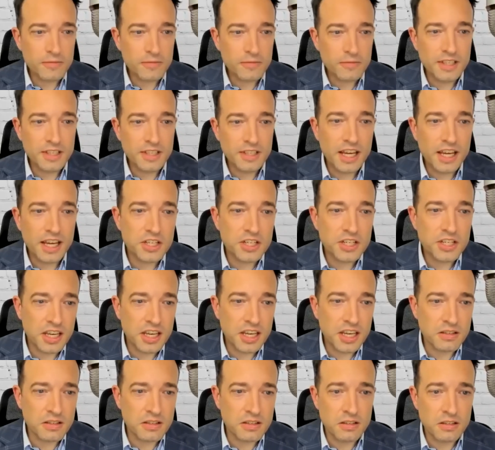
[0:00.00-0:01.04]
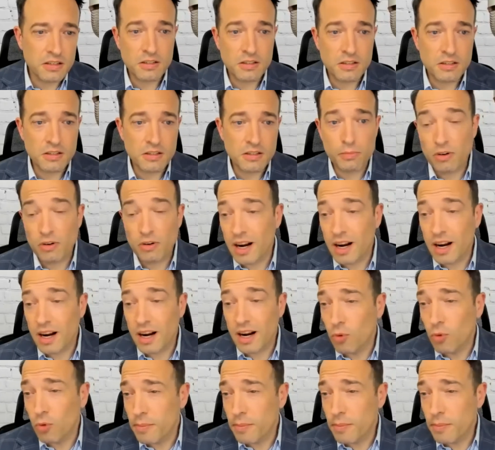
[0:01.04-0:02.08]
to the Education Assistant Program
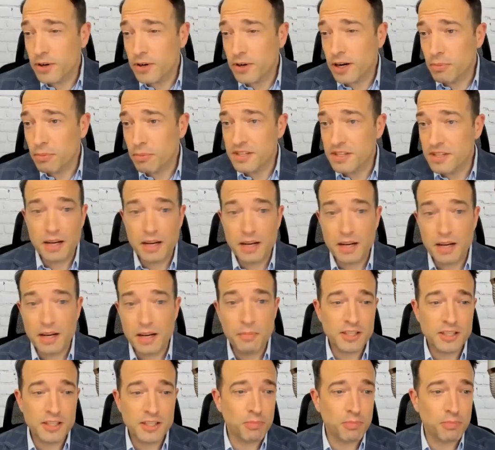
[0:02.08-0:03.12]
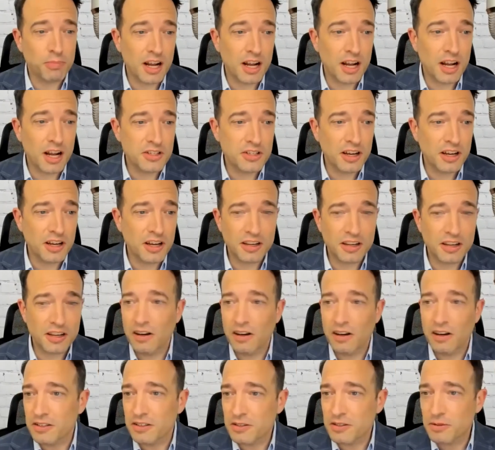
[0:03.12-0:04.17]
webinar presented by Sprott Shaw
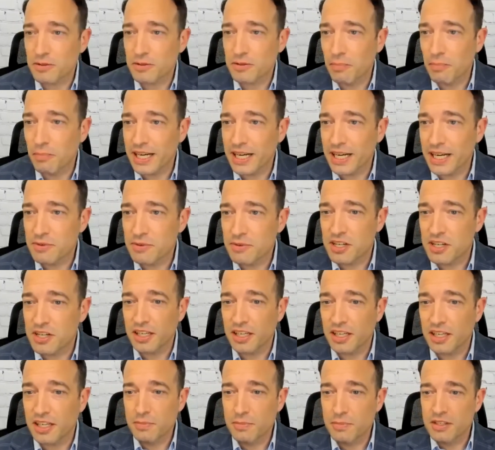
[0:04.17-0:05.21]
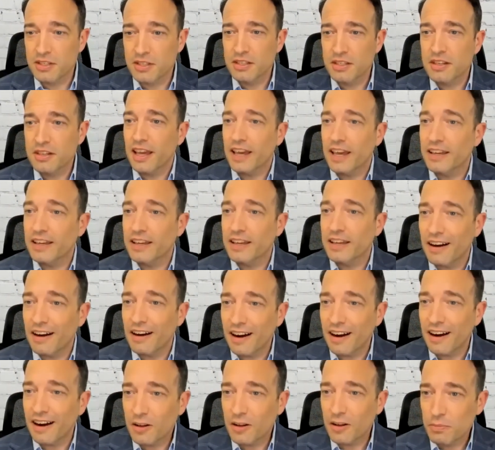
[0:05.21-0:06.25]
College. My name is Shane Gibson and
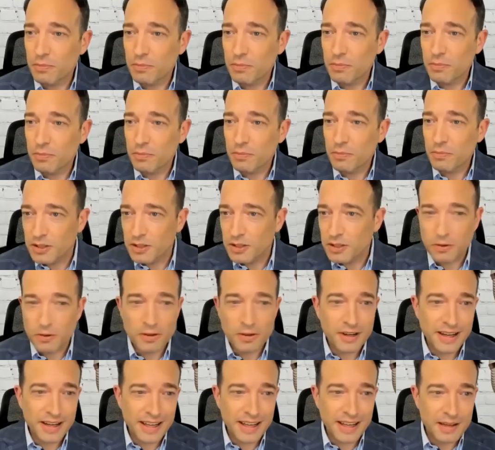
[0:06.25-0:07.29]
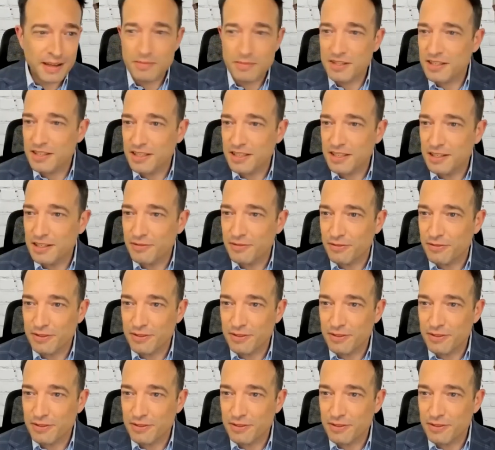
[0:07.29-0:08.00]
I'll be your MC for